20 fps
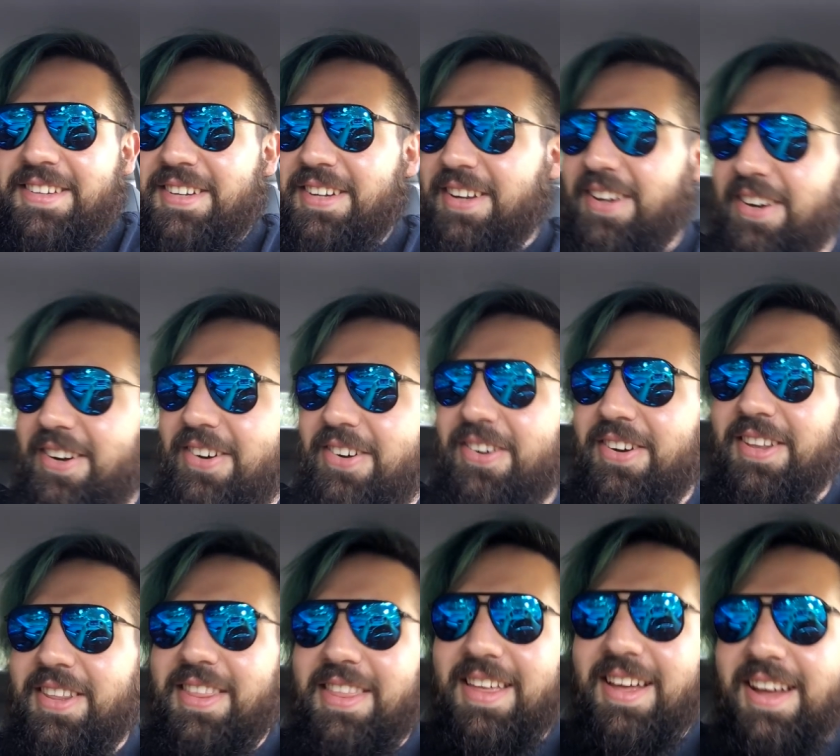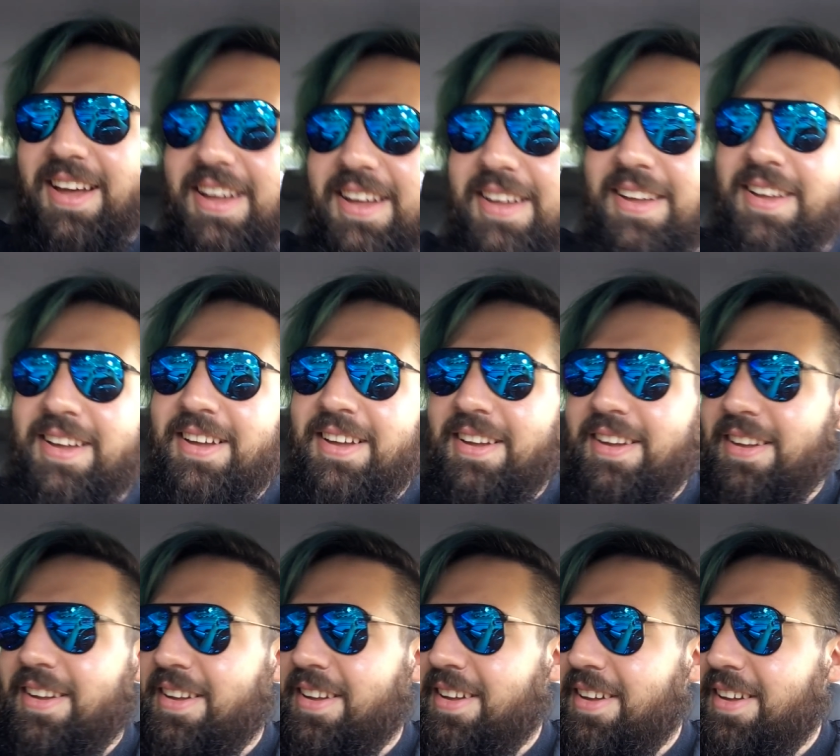to no,
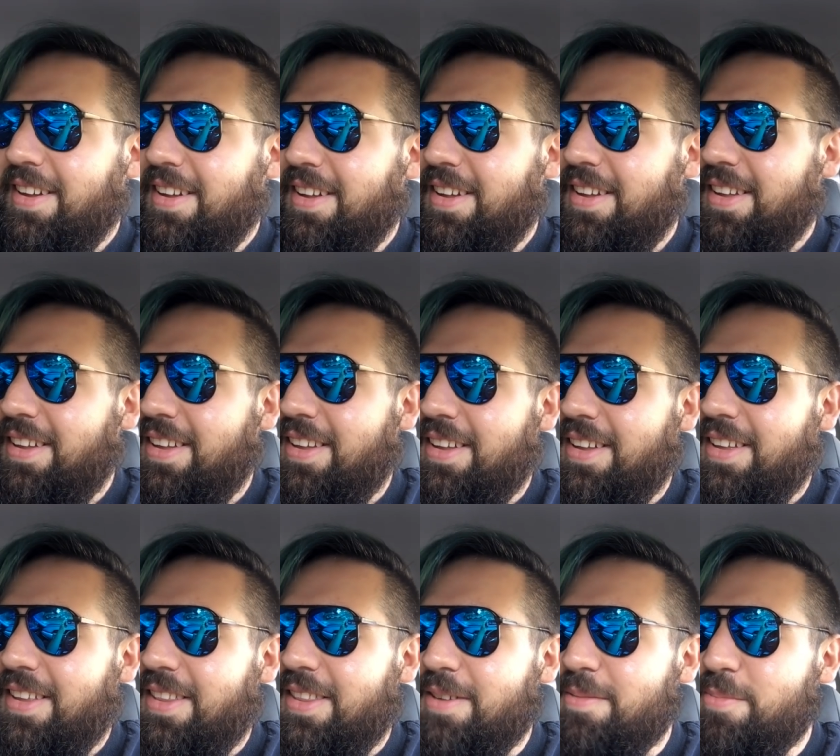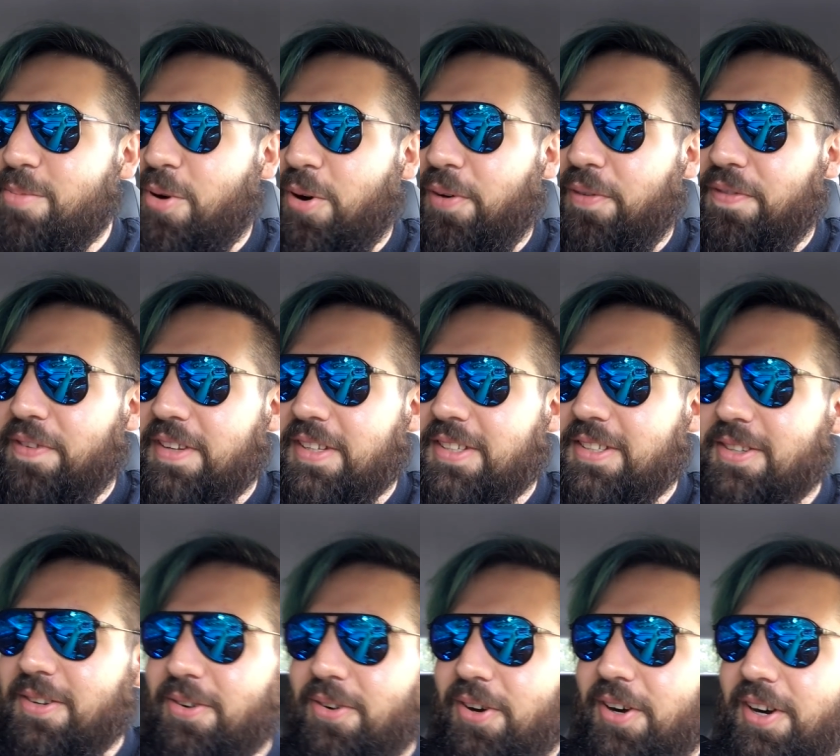the, the Morphe
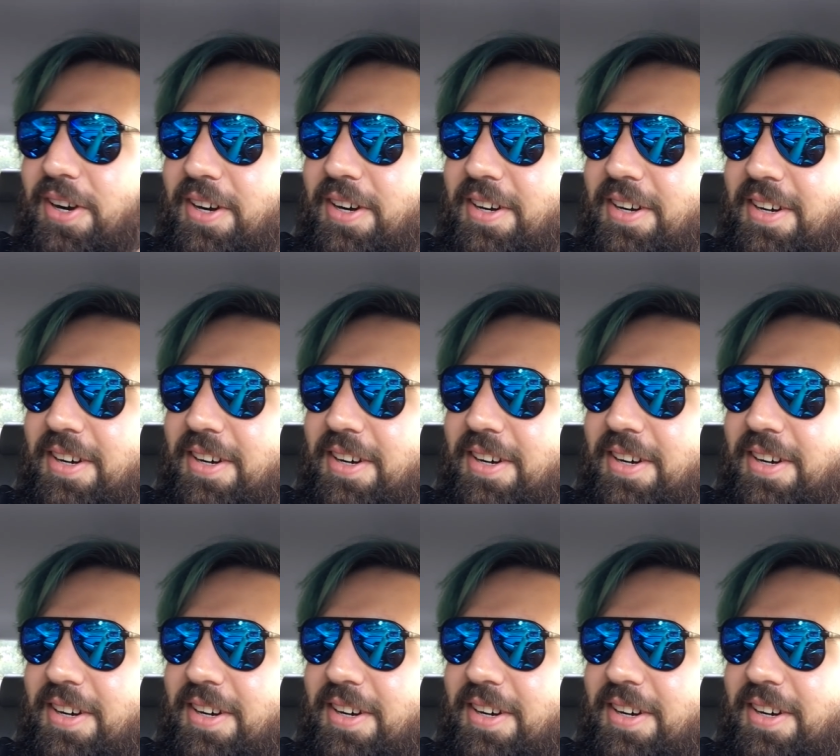store.